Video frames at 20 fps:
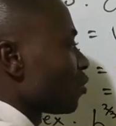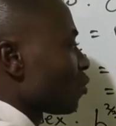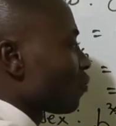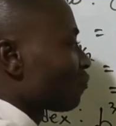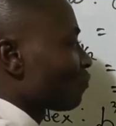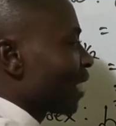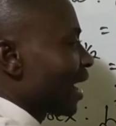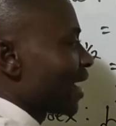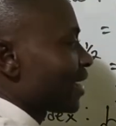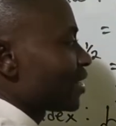
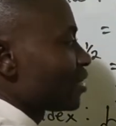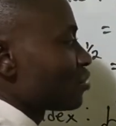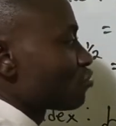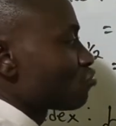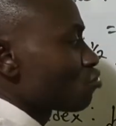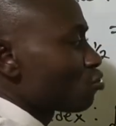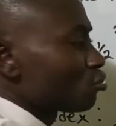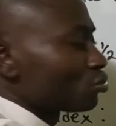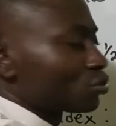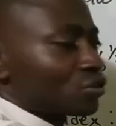Find the
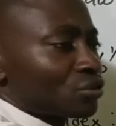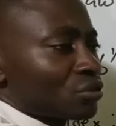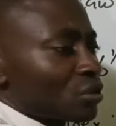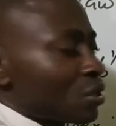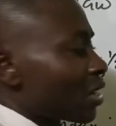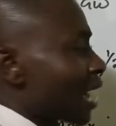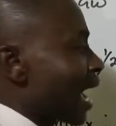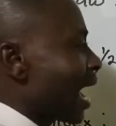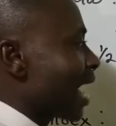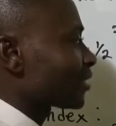root.
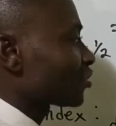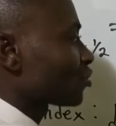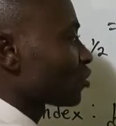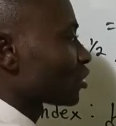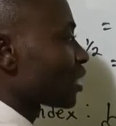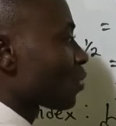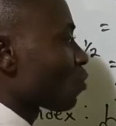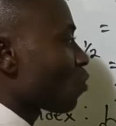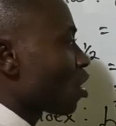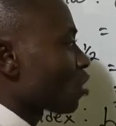Ask
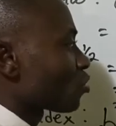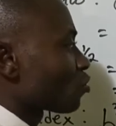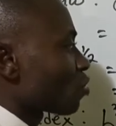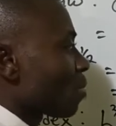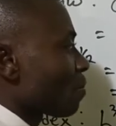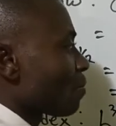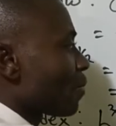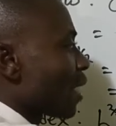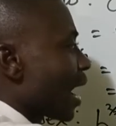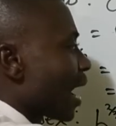yourself, one
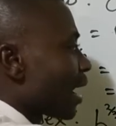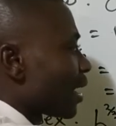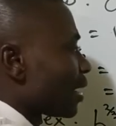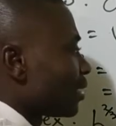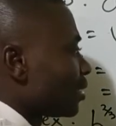number